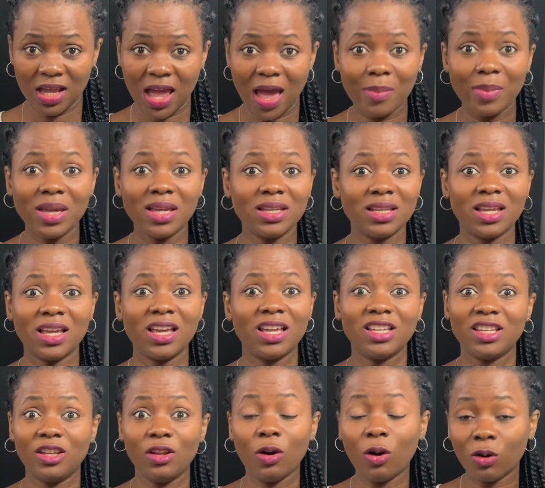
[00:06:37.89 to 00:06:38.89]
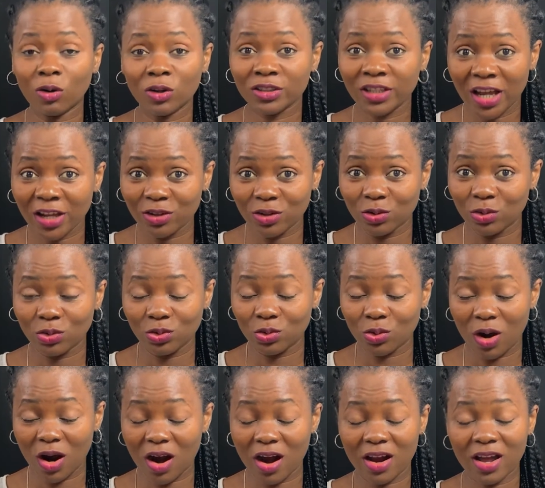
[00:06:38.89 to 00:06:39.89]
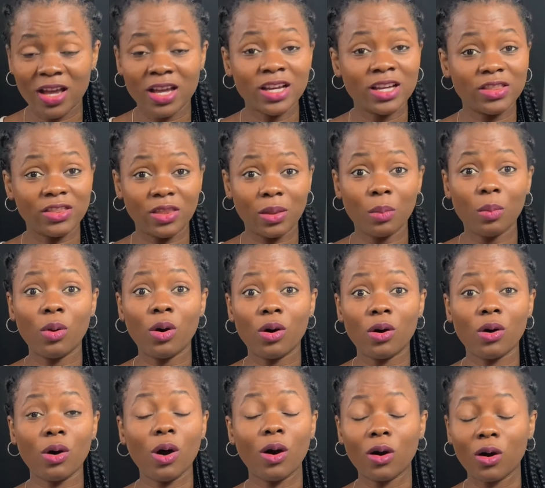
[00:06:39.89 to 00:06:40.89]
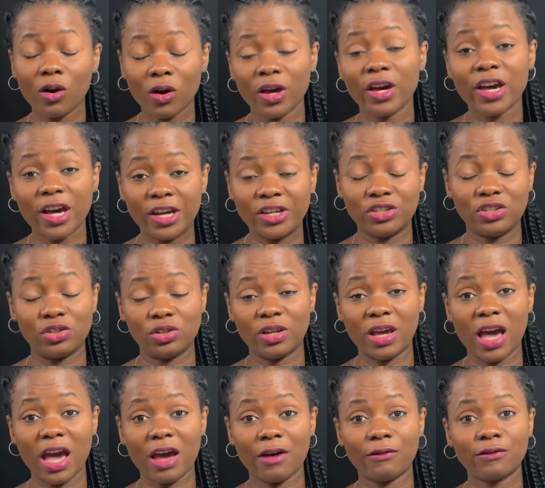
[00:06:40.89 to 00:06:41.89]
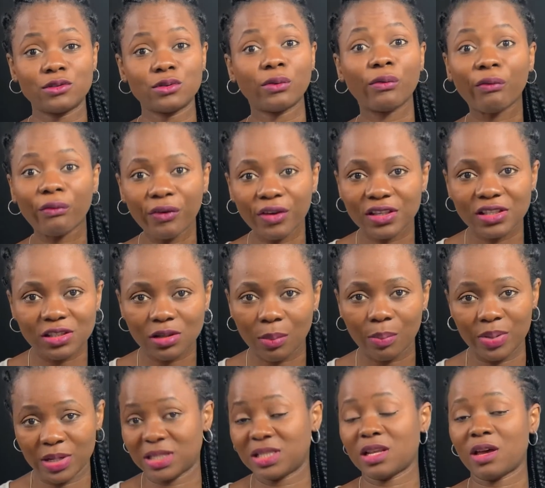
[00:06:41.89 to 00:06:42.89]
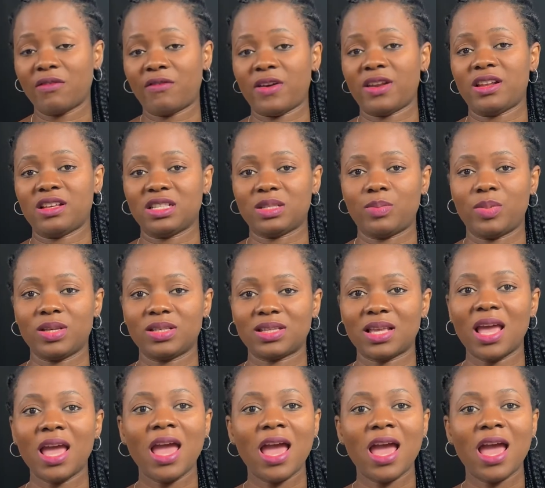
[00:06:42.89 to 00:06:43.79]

I mean, the older you are, the more hunger you should have to fix your personal finance space.